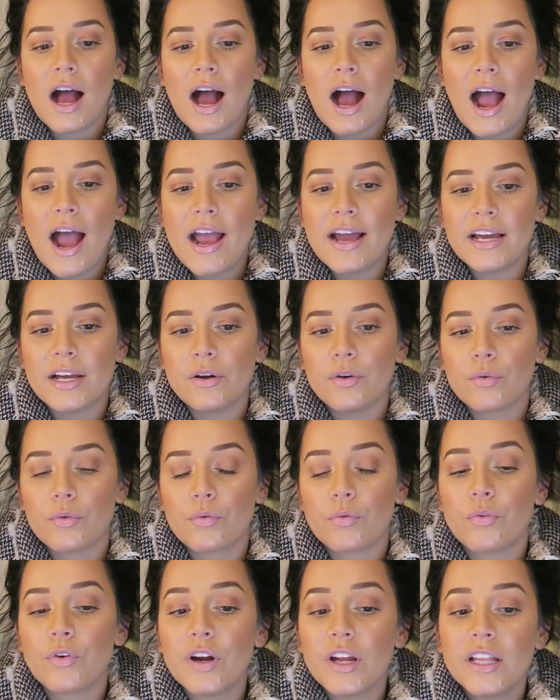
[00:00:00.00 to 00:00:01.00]
I
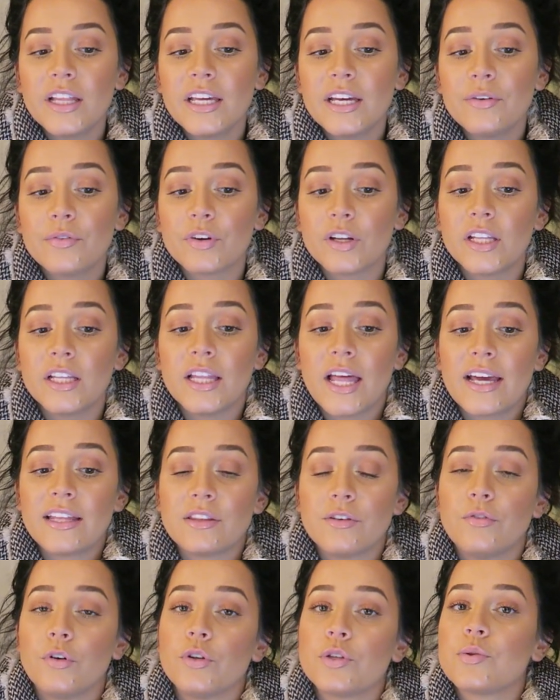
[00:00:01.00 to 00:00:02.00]
really, really like
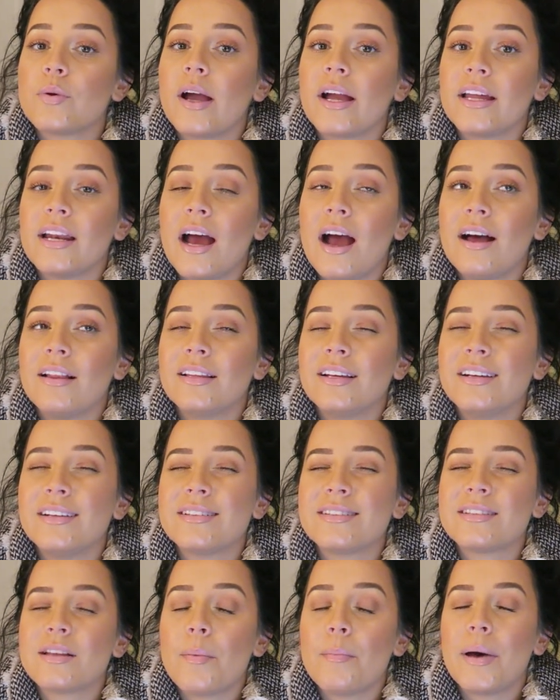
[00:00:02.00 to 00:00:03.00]
the Volkswagen
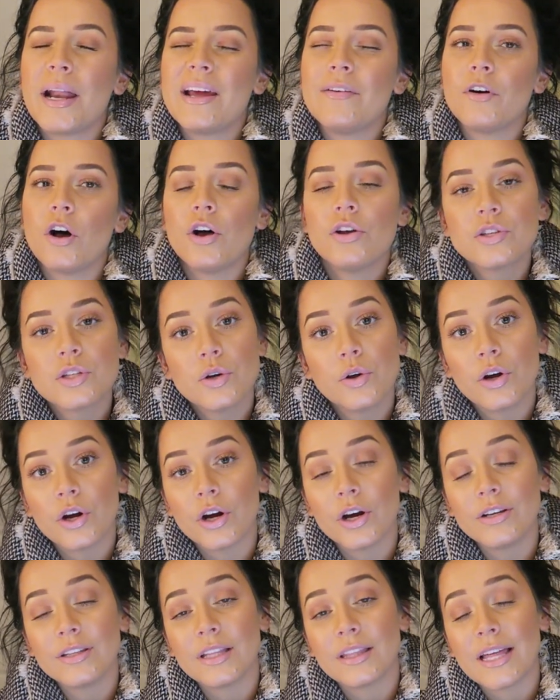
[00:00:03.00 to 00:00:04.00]
Atlas, but I've also
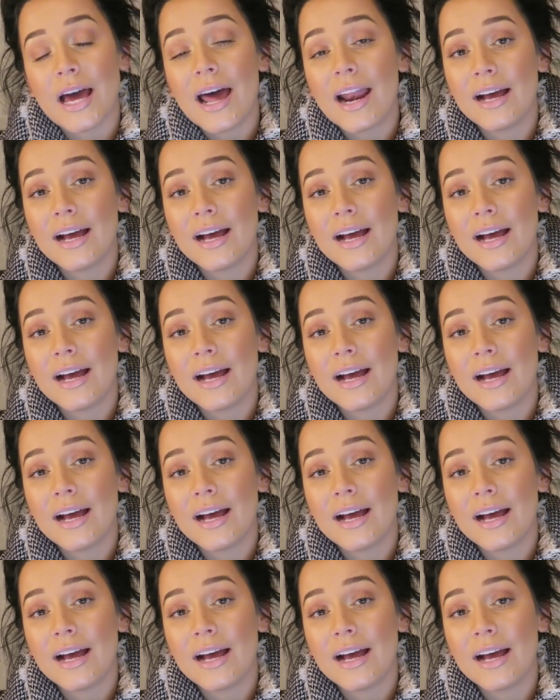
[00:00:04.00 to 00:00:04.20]
heard that that